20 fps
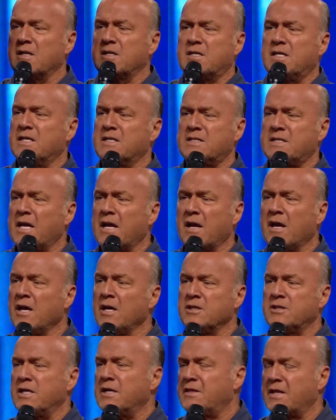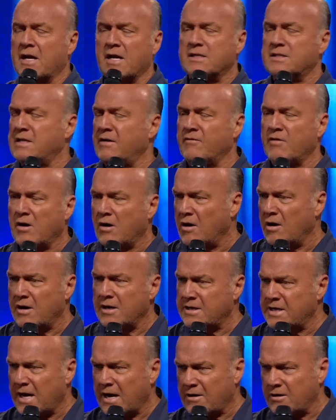dizzy," she'd think I was having a heart
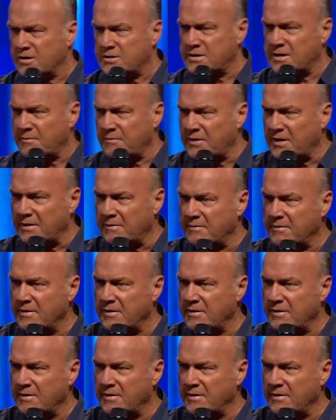attack or something.